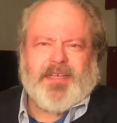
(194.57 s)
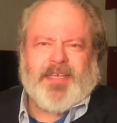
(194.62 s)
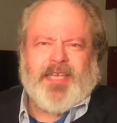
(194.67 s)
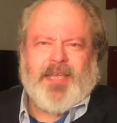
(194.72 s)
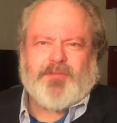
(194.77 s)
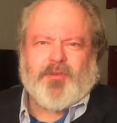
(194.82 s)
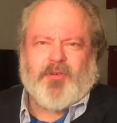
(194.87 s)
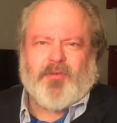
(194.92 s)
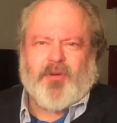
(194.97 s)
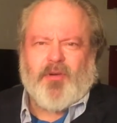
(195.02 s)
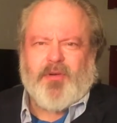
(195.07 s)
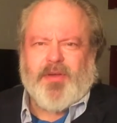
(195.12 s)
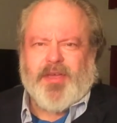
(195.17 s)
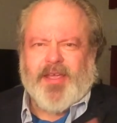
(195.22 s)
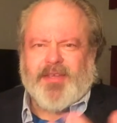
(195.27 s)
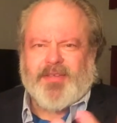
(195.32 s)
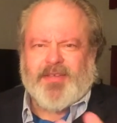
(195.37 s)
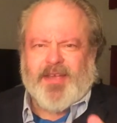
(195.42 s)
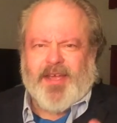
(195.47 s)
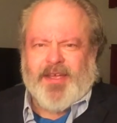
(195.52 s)
keeps growing
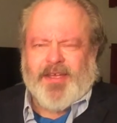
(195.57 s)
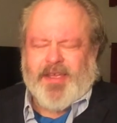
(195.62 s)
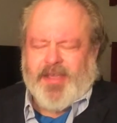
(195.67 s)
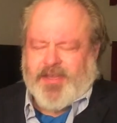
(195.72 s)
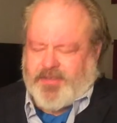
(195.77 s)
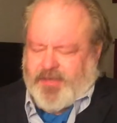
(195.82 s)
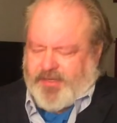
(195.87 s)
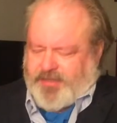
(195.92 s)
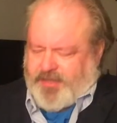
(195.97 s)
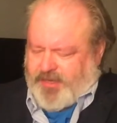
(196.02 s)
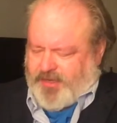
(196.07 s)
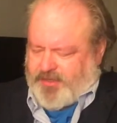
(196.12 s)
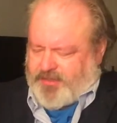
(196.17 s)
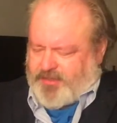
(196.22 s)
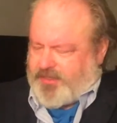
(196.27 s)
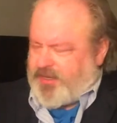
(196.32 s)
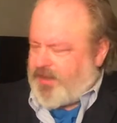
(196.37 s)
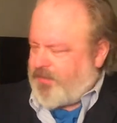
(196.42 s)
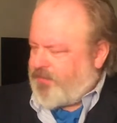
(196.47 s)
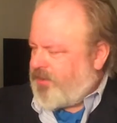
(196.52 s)
as I as I take a
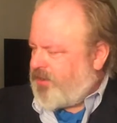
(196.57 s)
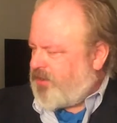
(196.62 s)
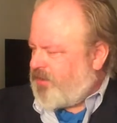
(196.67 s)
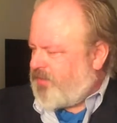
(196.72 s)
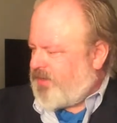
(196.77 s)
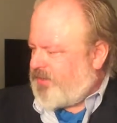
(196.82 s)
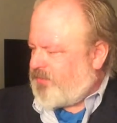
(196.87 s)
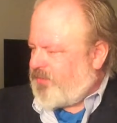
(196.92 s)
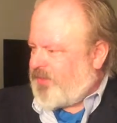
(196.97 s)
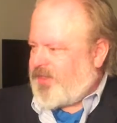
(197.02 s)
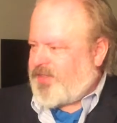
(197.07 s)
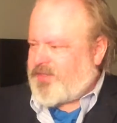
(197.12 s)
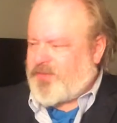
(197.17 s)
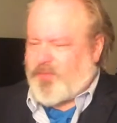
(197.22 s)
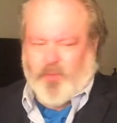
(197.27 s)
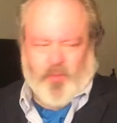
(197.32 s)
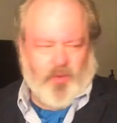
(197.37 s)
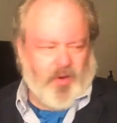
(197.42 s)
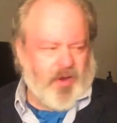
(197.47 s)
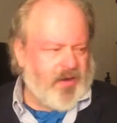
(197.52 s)
sip. You know what? We need
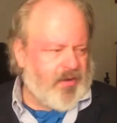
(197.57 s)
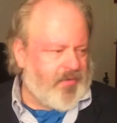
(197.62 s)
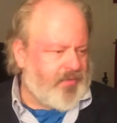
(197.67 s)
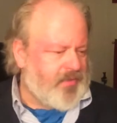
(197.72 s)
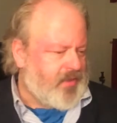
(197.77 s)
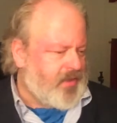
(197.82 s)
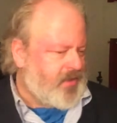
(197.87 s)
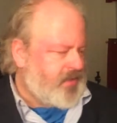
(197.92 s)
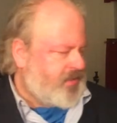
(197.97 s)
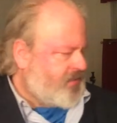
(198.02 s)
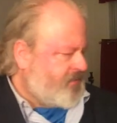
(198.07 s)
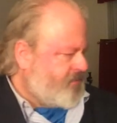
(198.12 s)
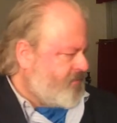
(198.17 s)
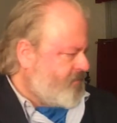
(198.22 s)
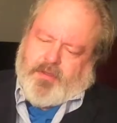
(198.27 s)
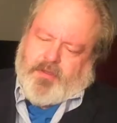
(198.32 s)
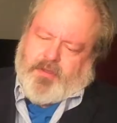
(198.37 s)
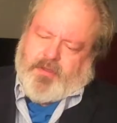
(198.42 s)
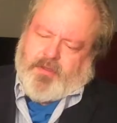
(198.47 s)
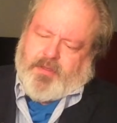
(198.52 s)
some water for this.
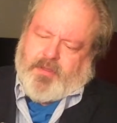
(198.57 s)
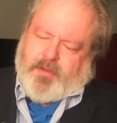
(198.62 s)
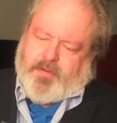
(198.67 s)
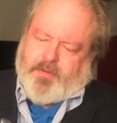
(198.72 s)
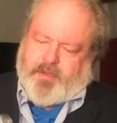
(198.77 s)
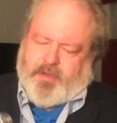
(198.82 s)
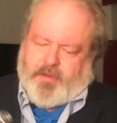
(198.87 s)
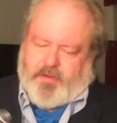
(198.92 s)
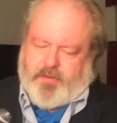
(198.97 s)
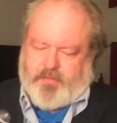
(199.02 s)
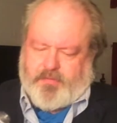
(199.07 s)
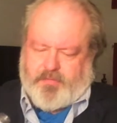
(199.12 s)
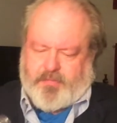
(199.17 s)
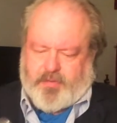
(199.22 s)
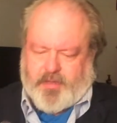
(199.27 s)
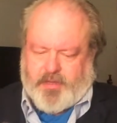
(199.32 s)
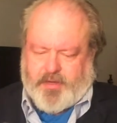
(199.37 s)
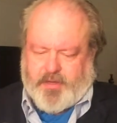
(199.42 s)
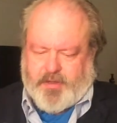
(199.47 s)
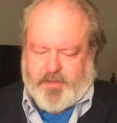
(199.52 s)
There we go.
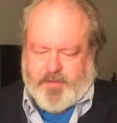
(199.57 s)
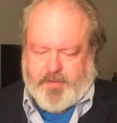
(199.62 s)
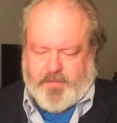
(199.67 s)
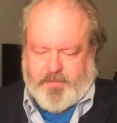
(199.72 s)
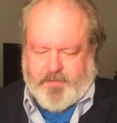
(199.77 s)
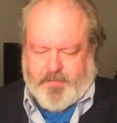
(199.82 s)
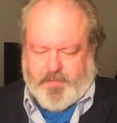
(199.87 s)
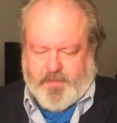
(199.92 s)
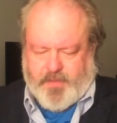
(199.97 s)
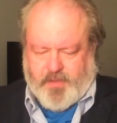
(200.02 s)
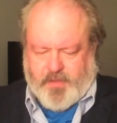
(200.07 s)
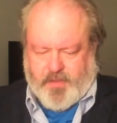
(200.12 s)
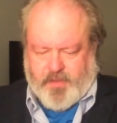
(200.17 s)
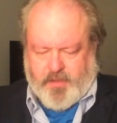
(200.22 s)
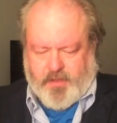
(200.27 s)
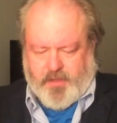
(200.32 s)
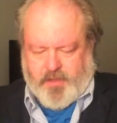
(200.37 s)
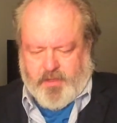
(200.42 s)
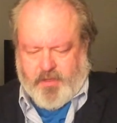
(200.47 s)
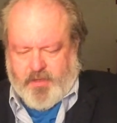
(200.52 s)
Plenty.
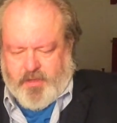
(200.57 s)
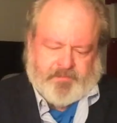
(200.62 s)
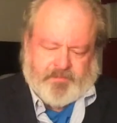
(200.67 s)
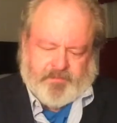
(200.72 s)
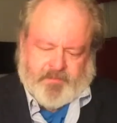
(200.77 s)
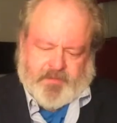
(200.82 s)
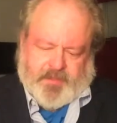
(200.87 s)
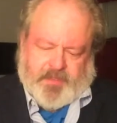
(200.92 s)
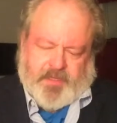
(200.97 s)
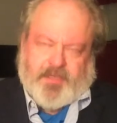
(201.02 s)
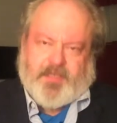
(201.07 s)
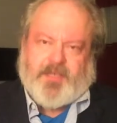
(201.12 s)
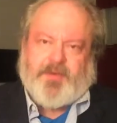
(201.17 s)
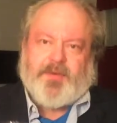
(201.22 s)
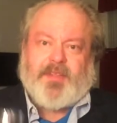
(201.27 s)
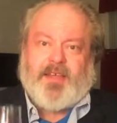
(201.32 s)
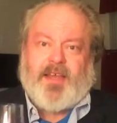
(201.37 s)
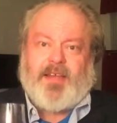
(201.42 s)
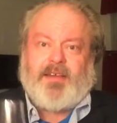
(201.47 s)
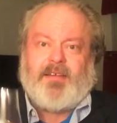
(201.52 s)
Let's see
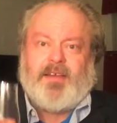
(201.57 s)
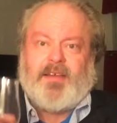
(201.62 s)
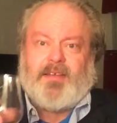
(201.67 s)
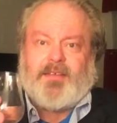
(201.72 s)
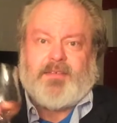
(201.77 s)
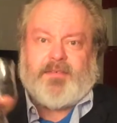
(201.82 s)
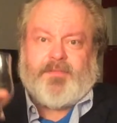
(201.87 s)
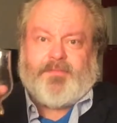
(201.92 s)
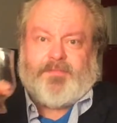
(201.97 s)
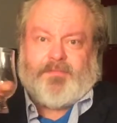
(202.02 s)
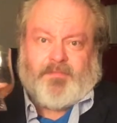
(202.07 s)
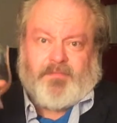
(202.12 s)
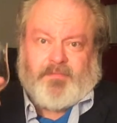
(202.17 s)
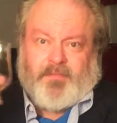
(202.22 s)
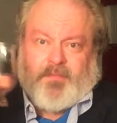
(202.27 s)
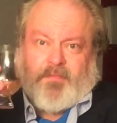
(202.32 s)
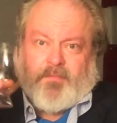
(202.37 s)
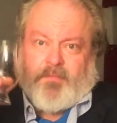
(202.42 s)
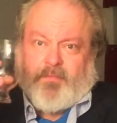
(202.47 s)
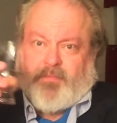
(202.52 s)
what that does.
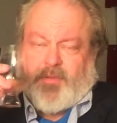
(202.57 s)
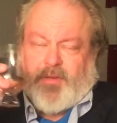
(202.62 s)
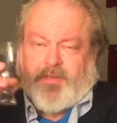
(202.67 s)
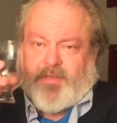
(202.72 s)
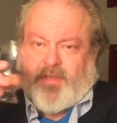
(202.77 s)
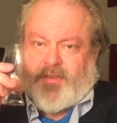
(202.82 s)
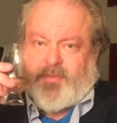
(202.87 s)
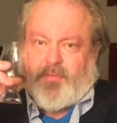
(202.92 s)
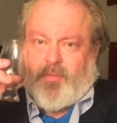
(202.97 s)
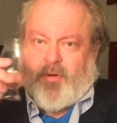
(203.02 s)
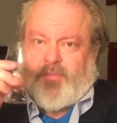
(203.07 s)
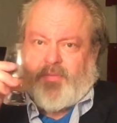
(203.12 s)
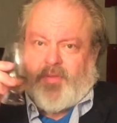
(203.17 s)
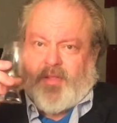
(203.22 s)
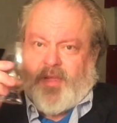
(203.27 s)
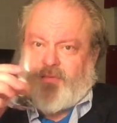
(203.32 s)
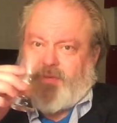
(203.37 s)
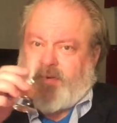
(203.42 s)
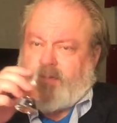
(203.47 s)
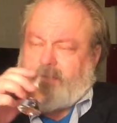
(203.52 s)
Brings out some more
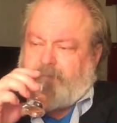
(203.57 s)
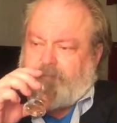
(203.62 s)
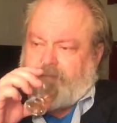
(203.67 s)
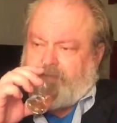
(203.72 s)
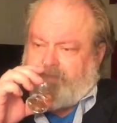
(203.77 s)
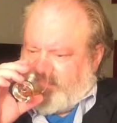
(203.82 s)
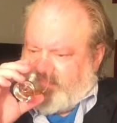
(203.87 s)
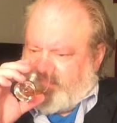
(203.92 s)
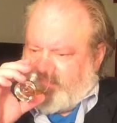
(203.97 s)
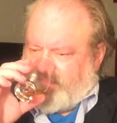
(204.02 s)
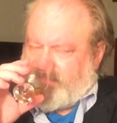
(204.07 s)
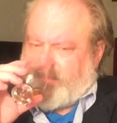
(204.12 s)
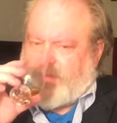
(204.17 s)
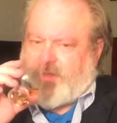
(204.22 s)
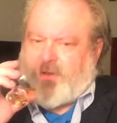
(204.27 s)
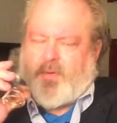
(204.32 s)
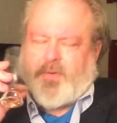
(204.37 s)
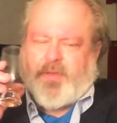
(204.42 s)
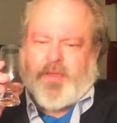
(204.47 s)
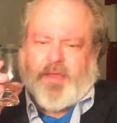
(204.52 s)
flavors.
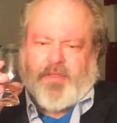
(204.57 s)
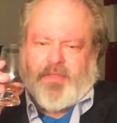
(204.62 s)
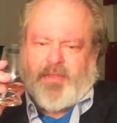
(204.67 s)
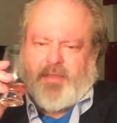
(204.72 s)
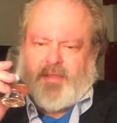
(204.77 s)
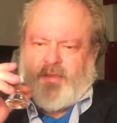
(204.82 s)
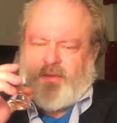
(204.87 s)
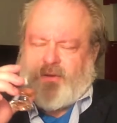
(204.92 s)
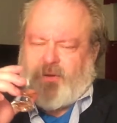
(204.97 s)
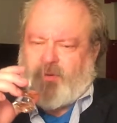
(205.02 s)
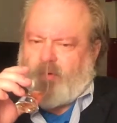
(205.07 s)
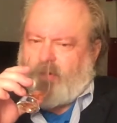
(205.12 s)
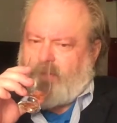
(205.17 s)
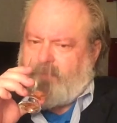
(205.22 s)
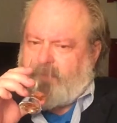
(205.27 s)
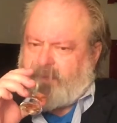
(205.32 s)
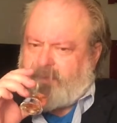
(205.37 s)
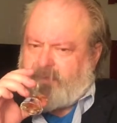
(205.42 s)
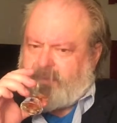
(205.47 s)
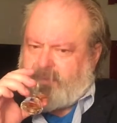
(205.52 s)
Okay, the
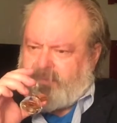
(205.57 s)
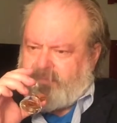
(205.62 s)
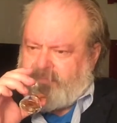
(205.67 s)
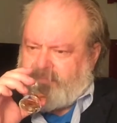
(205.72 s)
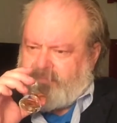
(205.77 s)
aromas